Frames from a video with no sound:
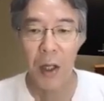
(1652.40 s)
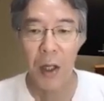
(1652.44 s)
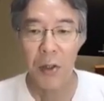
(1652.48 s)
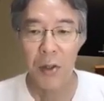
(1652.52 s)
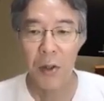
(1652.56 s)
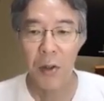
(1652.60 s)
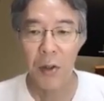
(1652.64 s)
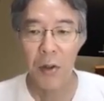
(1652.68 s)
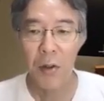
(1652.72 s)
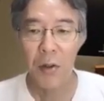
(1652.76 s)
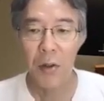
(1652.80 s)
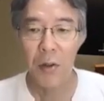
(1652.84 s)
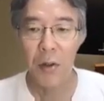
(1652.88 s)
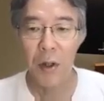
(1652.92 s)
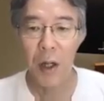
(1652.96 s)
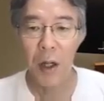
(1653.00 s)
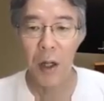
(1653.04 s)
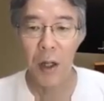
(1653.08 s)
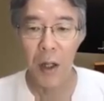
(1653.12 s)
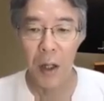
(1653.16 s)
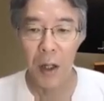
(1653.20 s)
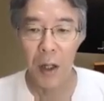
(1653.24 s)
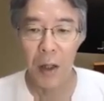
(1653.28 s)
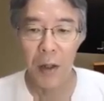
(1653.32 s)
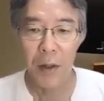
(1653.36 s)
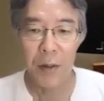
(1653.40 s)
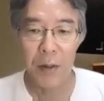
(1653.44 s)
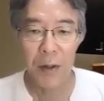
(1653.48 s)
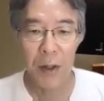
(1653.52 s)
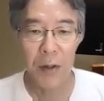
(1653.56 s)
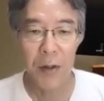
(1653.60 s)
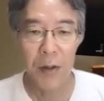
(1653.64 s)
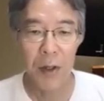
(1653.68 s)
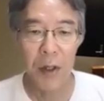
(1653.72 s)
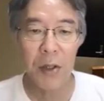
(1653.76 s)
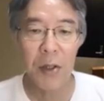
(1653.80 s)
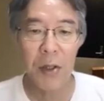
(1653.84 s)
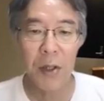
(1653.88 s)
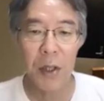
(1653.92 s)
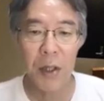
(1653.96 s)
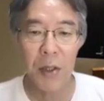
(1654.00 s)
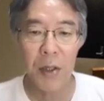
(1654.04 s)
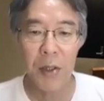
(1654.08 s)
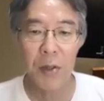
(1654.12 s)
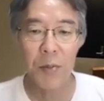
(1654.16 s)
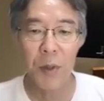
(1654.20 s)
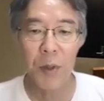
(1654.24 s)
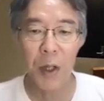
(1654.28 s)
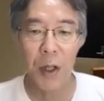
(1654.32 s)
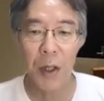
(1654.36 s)
So uh, in this
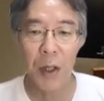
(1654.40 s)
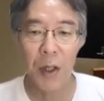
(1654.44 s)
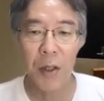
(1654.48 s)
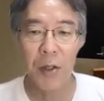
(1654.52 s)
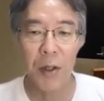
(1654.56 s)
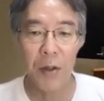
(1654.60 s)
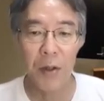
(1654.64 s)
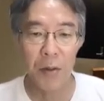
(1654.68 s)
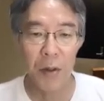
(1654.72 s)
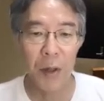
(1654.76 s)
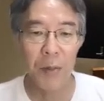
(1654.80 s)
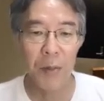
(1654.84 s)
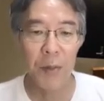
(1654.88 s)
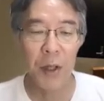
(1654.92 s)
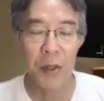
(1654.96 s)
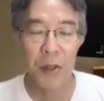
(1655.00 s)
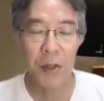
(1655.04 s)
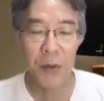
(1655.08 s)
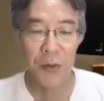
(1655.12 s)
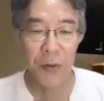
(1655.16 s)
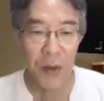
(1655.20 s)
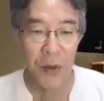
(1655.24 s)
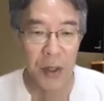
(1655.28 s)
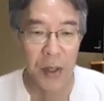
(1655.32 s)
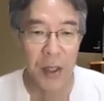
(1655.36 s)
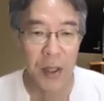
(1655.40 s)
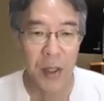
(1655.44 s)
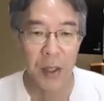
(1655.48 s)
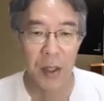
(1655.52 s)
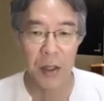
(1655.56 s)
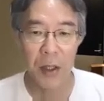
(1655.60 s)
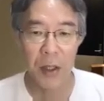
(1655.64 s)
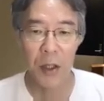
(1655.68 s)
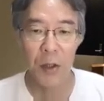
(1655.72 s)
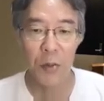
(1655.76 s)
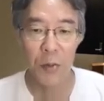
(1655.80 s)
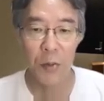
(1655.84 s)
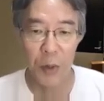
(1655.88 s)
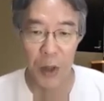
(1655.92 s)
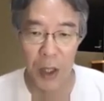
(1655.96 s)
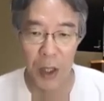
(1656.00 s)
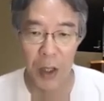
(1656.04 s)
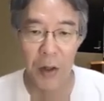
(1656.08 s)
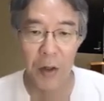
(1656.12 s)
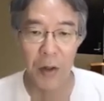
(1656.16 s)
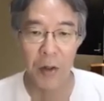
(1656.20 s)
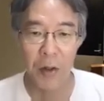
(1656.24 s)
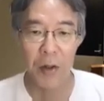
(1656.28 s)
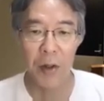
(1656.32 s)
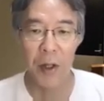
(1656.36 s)
sense, my theorem is physically
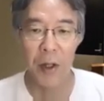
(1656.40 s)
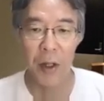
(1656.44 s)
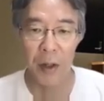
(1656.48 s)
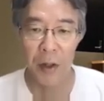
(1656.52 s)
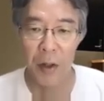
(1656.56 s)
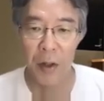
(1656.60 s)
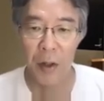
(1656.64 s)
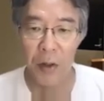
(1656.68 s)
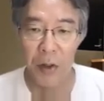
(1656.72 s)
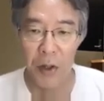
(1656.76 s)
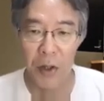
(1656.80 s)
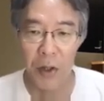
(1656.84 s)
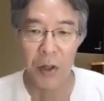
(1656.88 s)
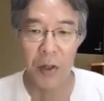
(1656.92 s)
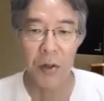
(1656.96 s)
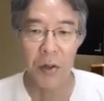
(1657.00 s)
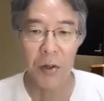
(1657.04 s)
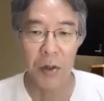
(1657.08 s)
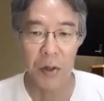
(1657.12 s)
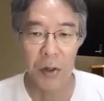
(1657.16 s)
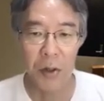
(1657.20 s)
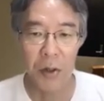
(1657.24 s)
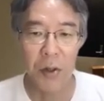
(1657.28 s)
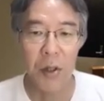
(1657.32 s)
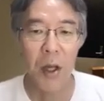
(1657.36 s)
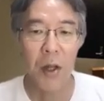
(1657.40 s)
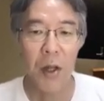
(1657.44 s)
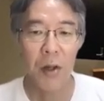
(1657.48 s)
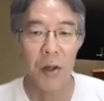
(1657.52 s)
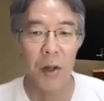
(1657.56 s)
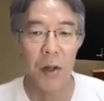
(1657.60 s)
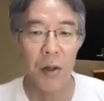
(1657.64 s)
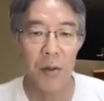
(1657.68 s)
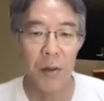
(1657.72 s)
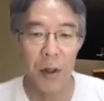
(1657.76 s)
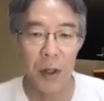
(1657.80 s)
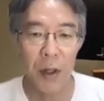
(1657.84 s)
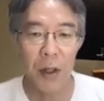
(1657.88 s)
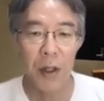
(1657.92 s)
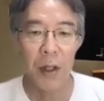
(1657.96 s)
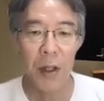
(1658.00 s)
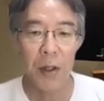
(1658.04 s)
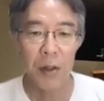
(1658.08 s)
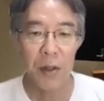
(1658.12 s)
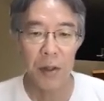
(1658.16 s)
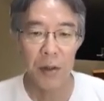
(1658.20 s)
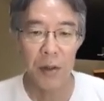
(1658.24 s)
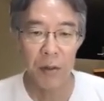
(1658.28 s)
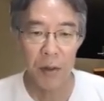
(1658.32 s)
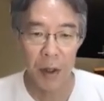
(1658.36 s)
weaker than Yoshiko's theorem
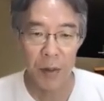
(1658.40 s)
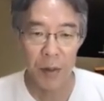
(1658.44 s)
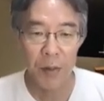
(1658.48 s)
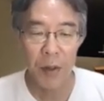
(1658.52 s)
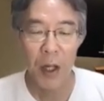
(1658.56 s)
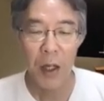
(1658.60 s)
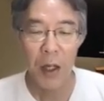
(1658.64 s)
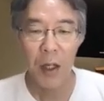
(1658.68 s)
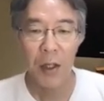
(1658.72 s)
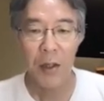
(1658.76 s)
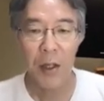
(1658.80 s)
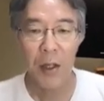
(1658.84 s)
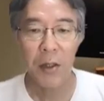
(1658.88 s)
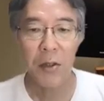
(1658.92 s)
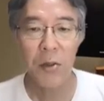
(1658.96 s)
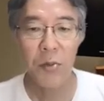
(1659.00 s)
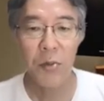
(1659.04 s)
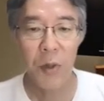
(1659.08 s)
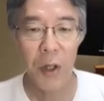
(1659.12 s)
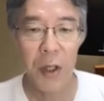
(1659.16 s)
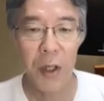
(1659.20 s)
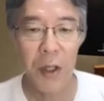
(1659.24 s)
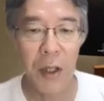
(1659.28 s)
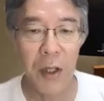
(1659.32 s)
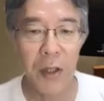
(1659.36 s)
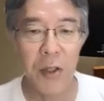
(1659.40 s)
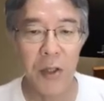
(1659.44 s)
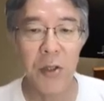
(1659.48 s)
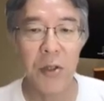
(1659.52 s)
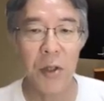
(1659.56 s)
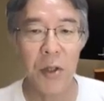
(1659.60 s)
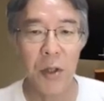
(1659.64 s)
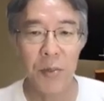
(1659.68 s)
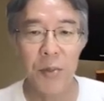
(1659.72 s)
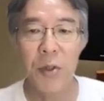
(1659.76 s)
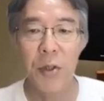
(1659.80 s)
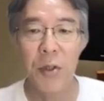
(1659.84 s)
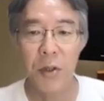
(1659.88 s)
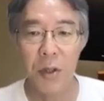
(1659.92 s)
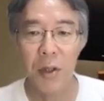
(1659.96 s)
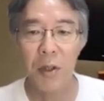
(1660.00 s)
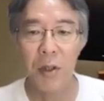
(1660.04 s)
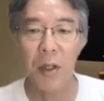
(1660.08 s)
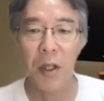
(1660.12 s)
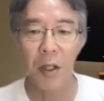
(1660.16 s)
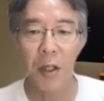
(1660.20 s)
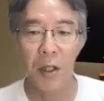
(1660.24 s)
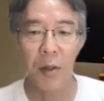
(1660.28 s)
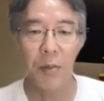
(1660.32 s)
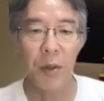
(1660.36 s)
theorem. That's why I stopped
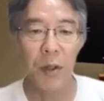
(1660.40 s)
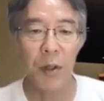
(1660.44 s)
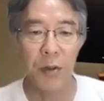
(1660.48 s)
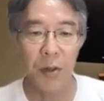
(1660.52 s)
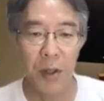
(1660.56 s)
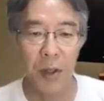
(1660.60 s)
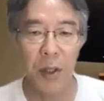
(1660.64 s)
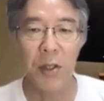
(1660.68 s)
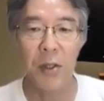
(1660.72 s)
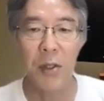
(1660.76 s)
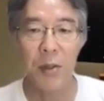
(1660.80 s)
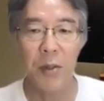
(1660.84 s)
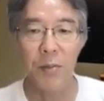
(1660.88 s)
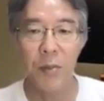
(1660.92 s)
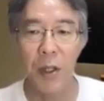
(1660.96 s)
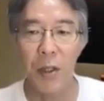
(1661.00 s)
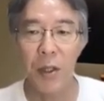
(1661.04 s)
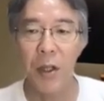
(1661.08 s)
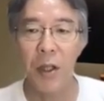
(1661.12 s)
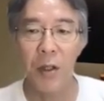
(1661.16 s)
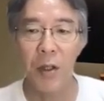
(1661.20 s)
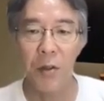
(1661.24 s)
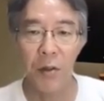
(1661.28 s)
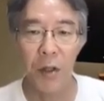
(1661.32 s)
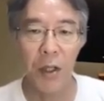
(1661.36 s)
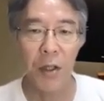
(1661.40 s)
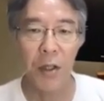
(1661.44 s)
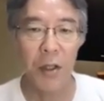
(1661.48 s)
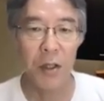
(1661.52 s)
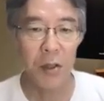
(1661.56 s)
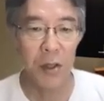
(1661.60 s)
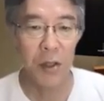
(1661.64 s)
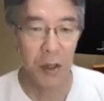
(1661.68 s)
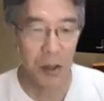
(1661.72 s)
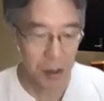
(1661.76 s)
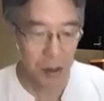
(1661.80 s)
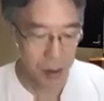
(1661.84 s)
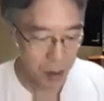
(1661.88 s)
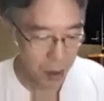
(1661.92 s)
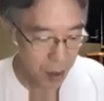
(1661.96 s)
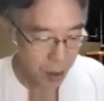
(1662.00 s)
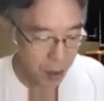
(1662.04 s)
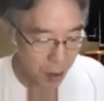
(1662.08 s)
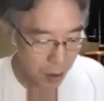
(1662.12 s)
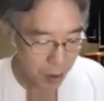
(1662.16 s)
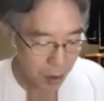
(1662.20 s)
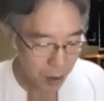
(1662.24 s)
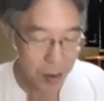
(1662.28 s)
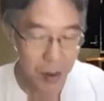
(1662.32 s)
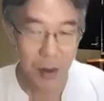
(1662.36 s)
talking about this. But anyway, this is
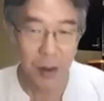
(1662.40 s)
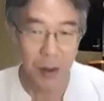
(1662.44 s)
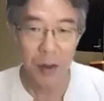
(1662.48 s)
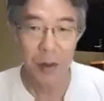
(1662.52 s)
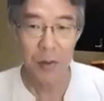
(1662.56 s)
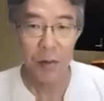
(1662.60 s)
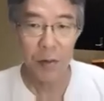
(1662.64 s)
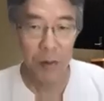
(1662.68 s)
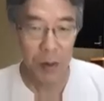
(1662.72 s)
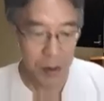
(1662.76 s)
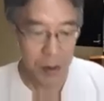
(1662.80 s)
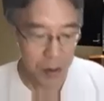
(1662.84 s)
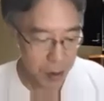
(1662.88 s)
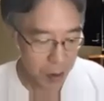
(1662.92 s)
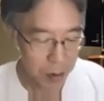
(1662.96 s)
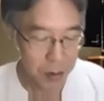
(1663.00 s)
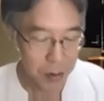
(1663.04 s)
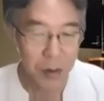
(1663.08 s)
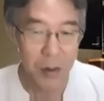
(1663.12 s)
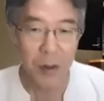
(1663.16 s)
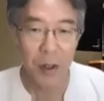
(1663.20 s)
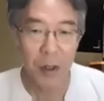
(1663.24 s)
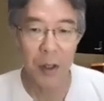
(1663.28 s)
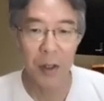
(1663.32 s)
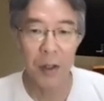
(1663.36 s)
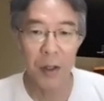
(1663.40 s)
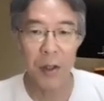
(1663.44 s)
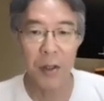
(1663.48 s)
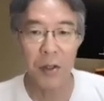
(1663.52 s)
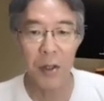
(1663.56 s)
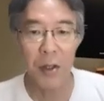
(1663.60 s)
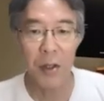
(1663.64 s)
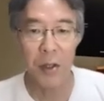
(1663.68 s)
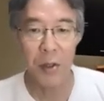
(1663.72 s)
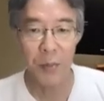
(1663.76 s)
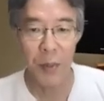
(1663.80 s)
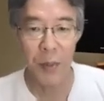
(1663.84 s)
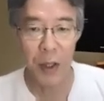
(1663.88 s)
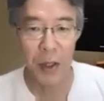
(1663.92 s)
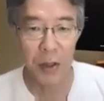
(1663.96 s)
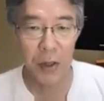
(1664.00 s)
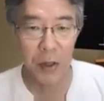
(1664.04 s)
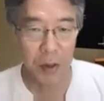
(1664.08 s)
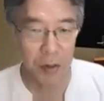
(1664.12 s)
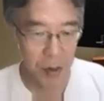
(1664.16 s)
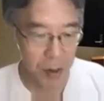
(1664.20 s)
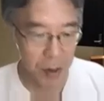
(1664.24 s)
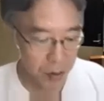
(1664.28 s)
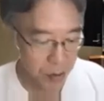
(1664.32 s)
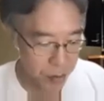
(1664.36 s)
the result, and this is
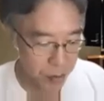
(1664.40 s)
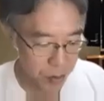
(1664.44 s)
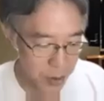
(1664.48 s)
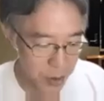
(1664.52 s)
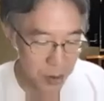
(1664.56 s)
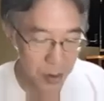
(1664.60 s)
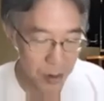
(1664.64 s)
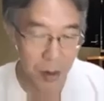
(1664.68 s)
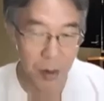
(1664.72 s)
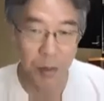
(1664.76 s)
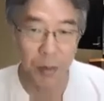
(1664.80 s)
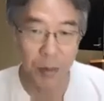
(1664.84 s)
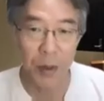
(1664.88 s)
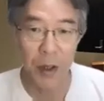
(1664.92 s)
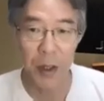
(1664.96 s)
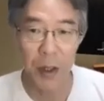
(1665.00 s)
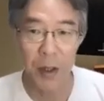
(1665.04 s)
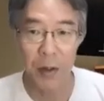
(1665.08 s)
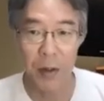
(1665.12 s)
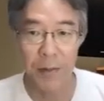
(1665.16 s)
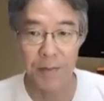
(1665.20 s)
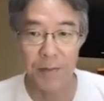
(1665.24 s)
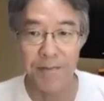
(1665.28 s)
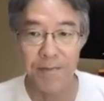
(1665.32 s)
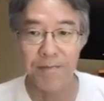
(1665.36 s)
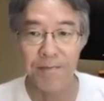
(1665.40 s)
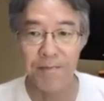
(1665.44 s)
based on the twist operator.